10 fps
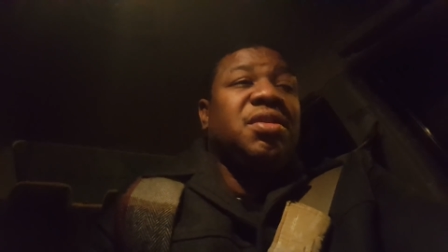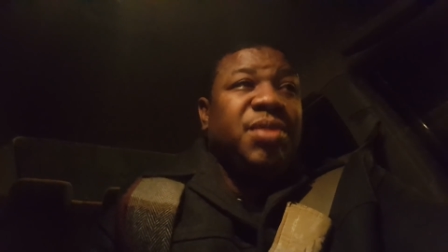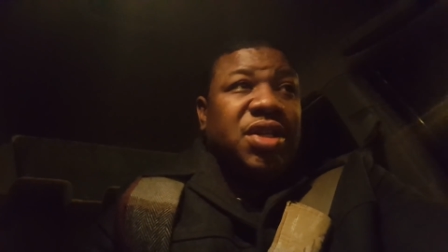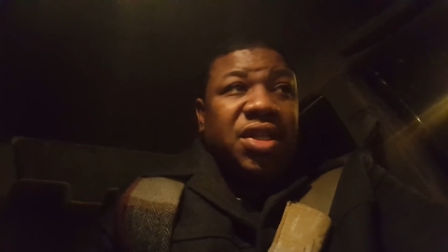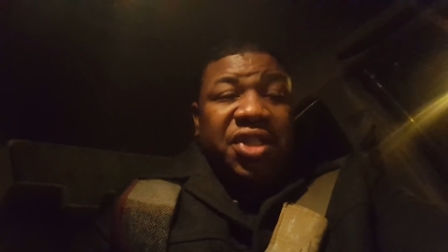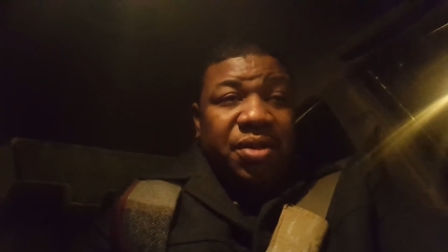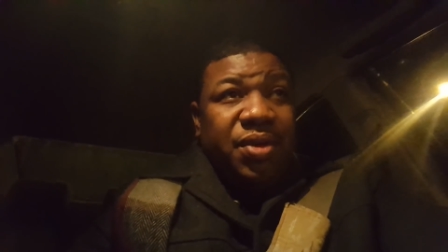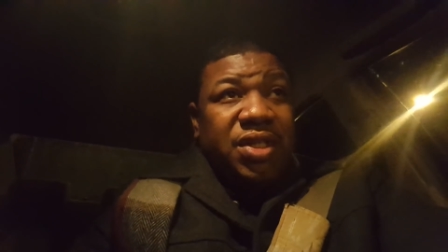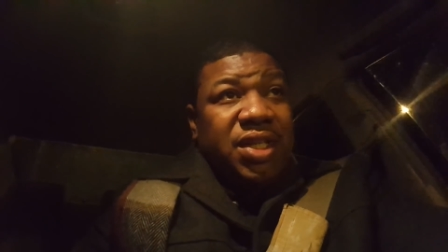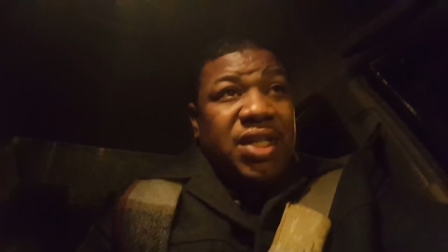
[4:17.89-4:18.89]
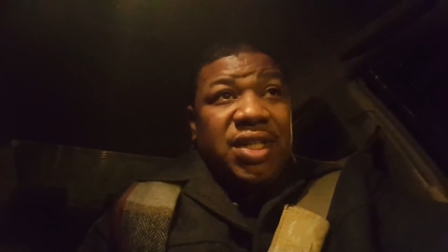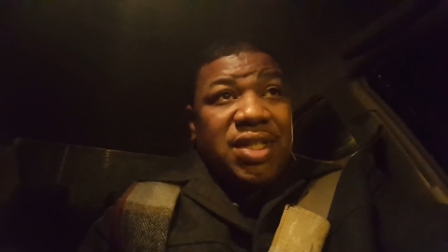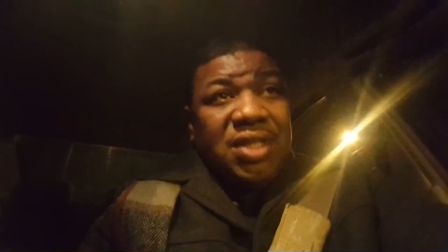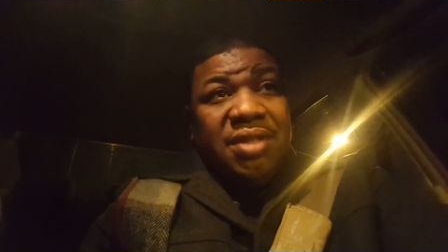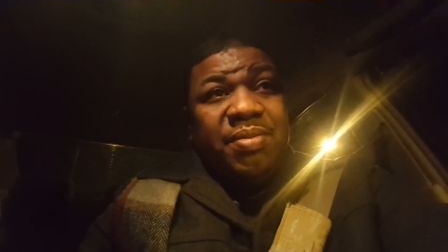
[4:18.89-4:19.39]
because she wasn't
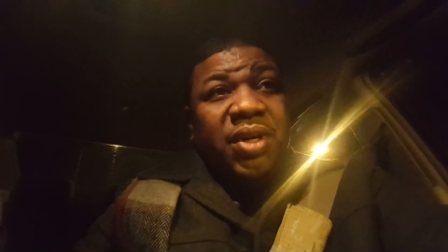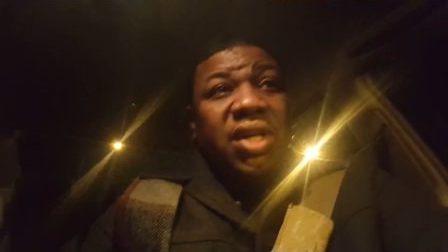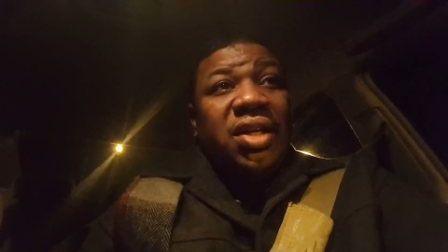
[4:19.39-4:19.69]
kissing his butt.